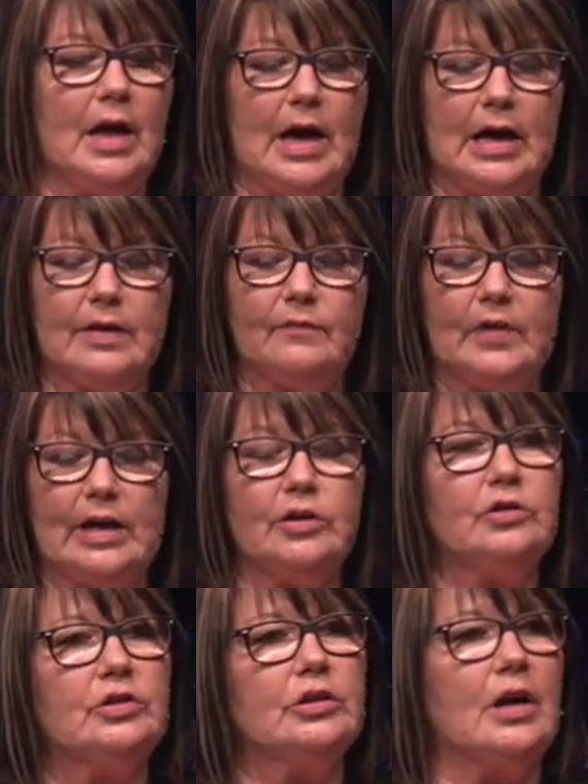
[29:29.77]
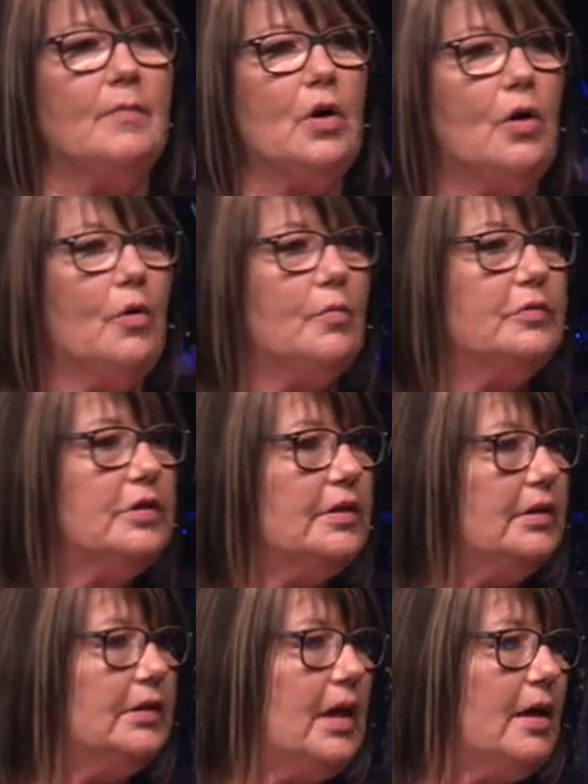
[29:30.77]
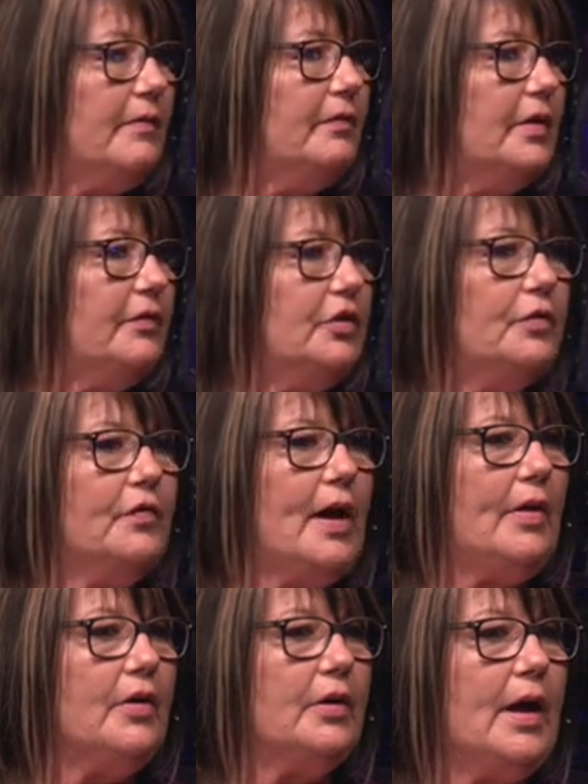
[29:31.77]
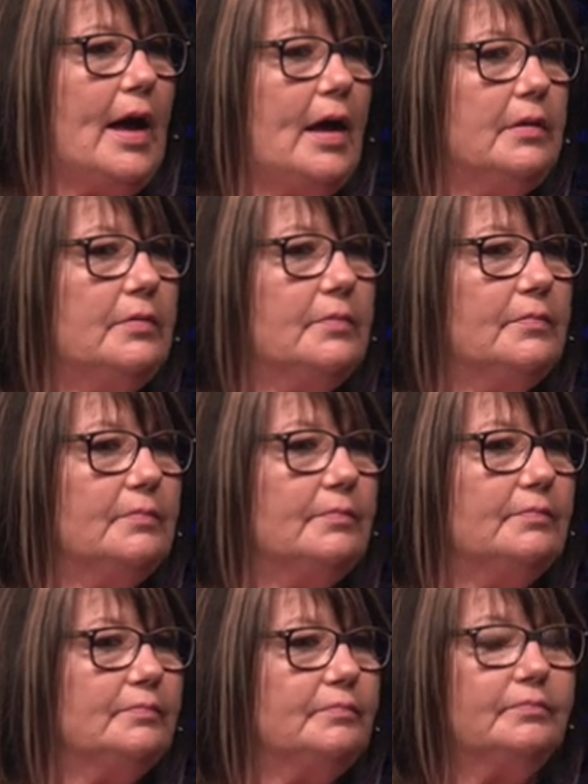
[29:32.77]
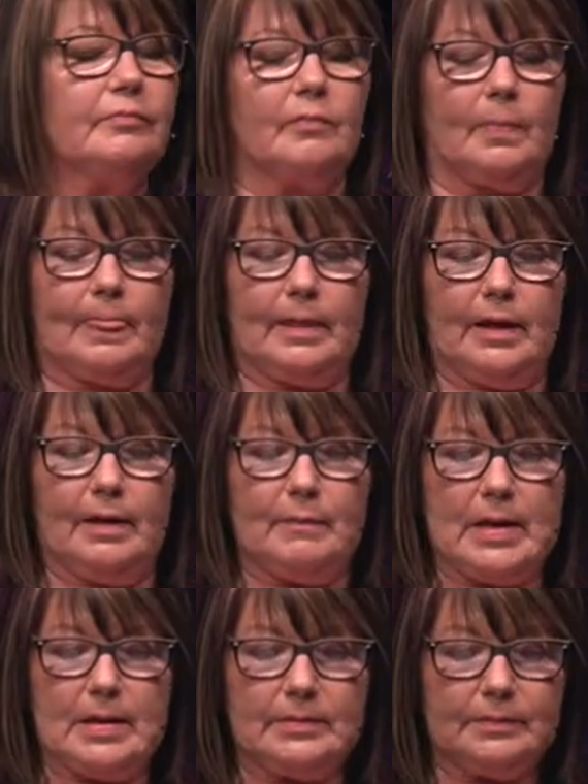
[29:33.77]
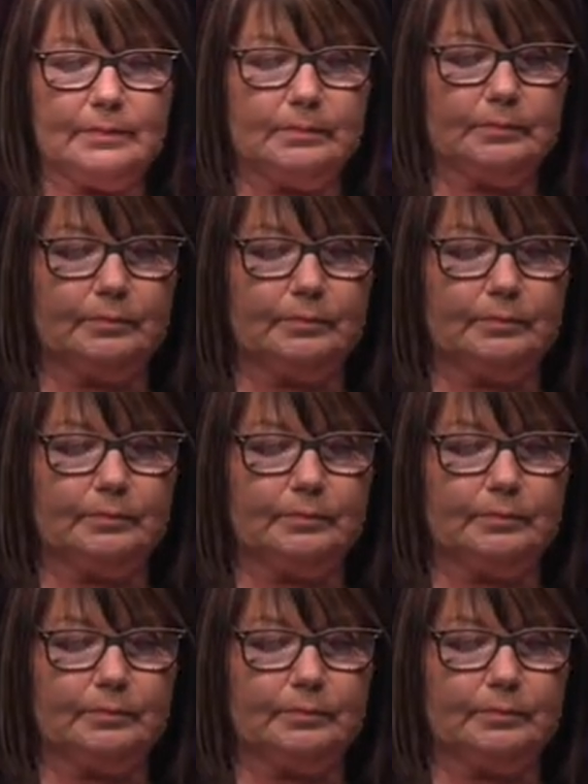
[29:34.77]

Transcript: I invite you to come home to the love of your Father God. Amen.